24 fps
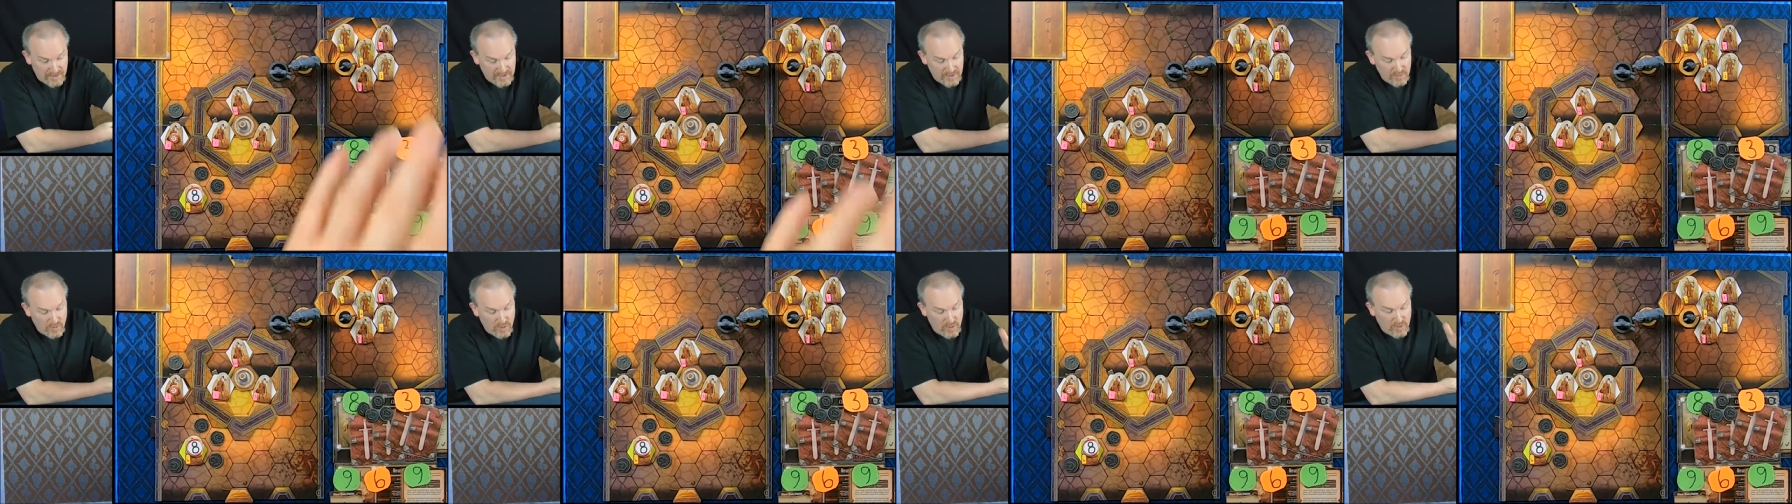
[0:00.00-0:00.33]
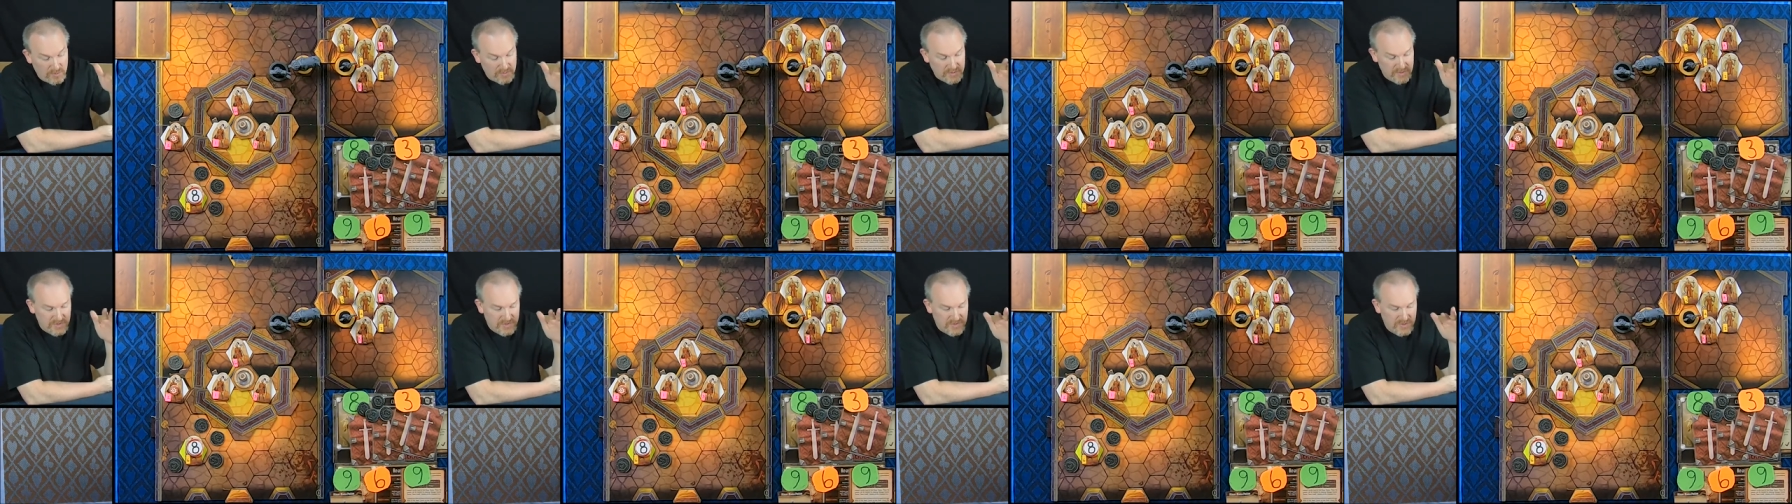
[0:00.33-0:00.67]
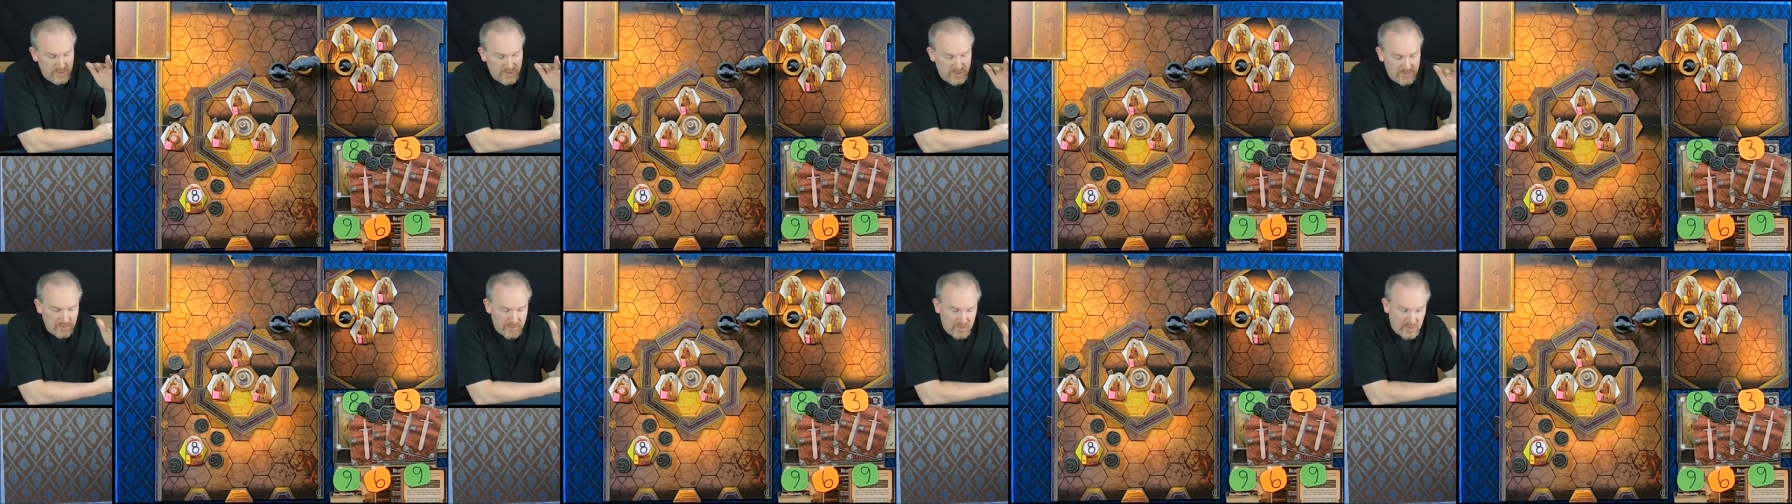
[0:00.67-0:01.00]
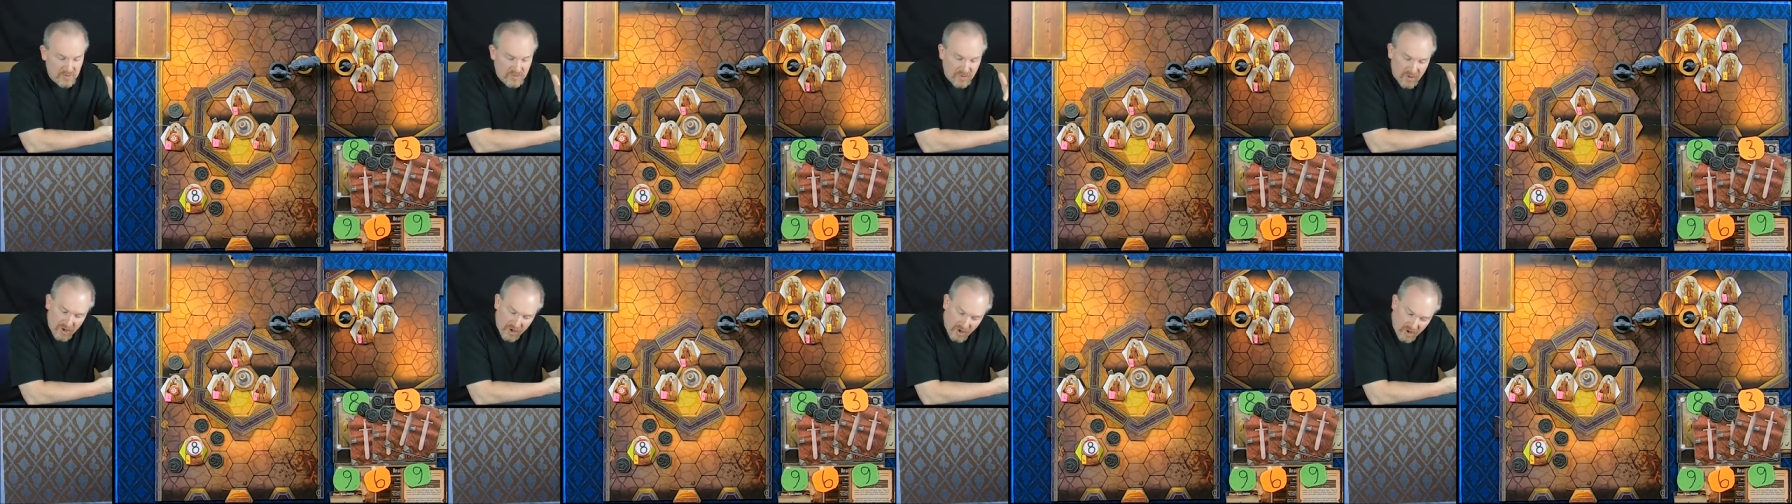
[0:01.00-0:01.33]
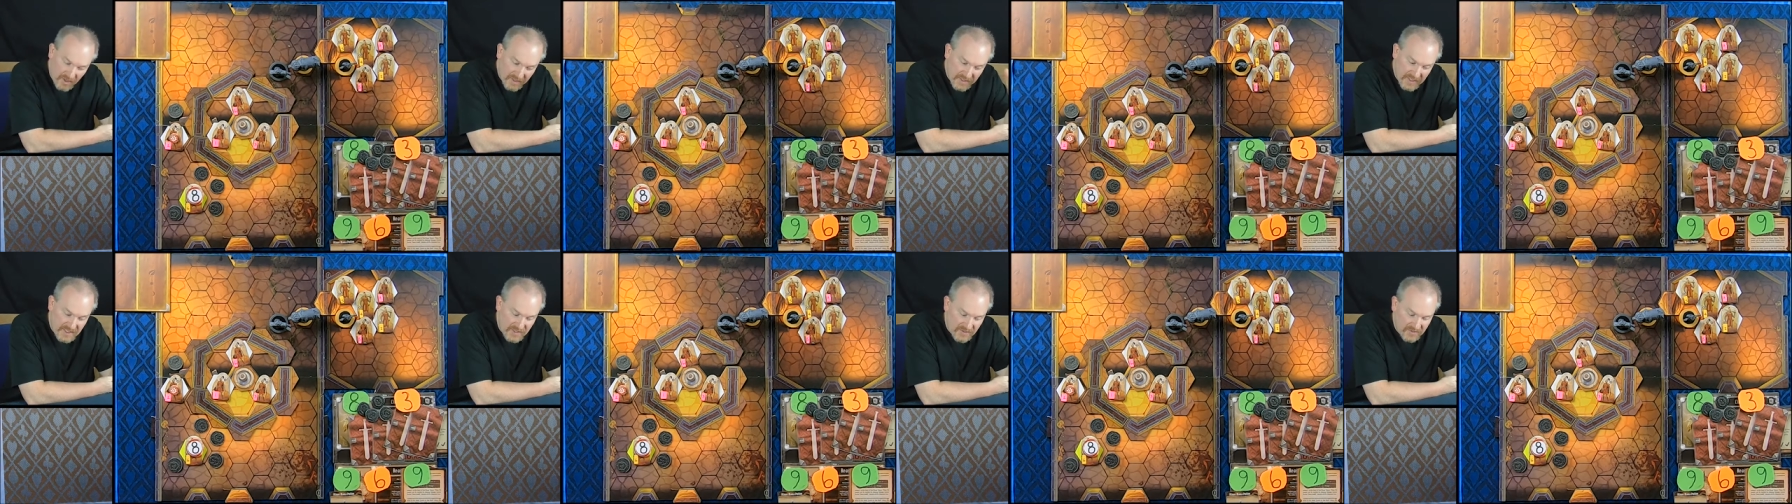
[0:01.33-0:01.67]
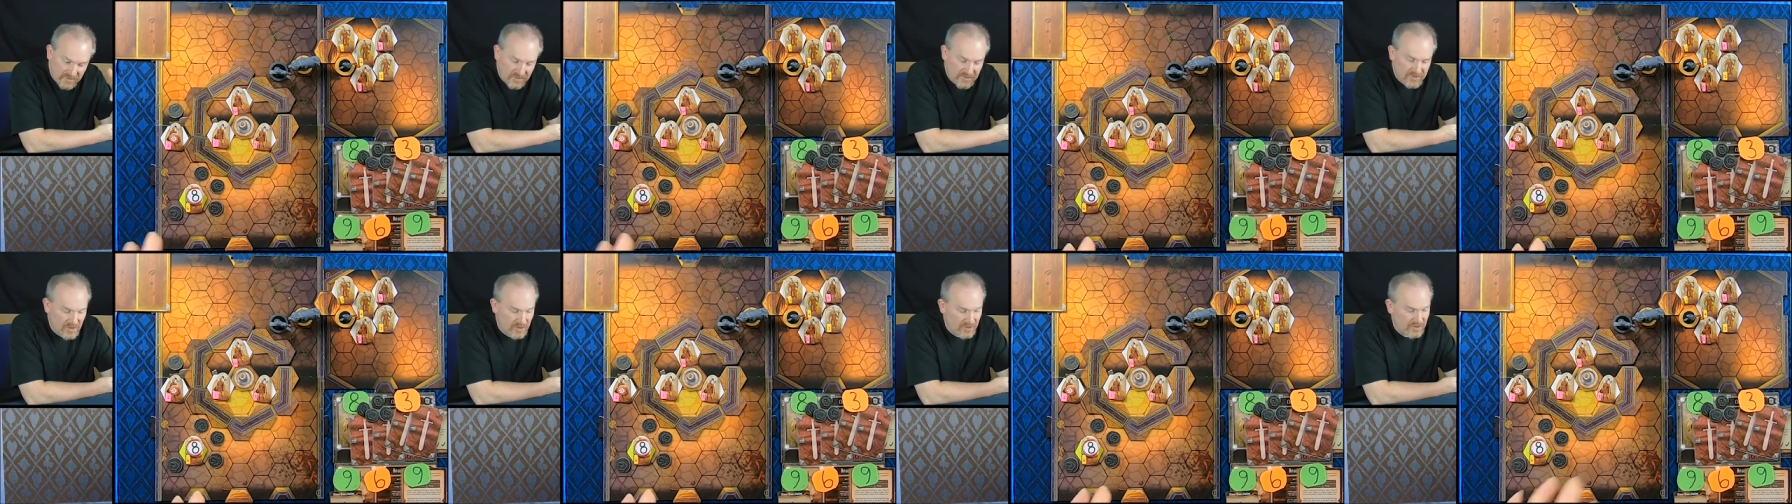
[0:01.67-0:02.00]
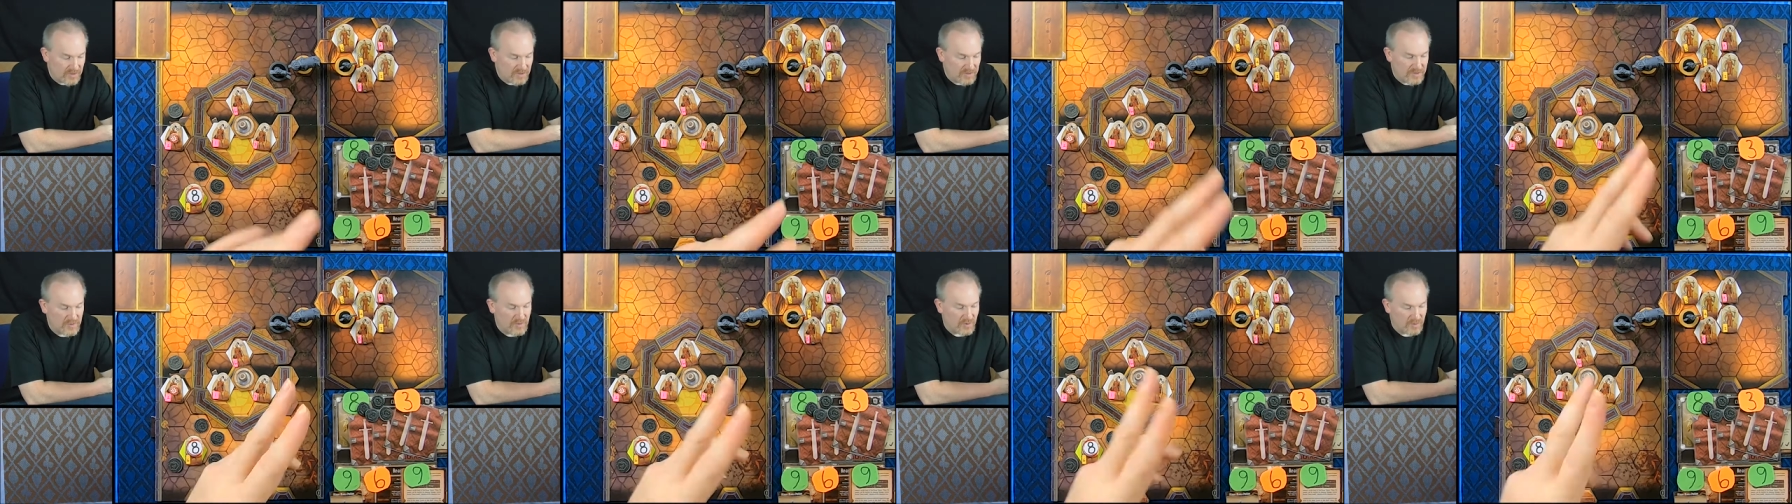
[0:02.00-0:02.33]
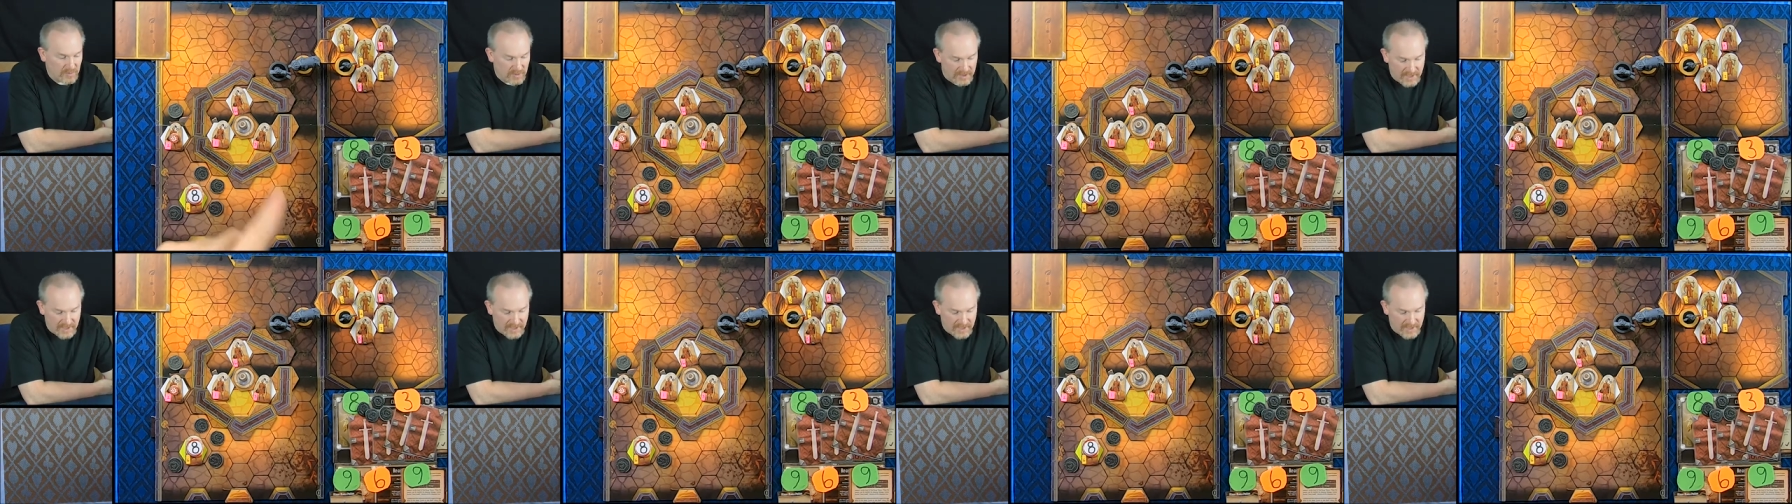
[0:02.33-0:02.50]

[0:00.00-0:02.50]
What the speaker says: won't do a move on his turn normally.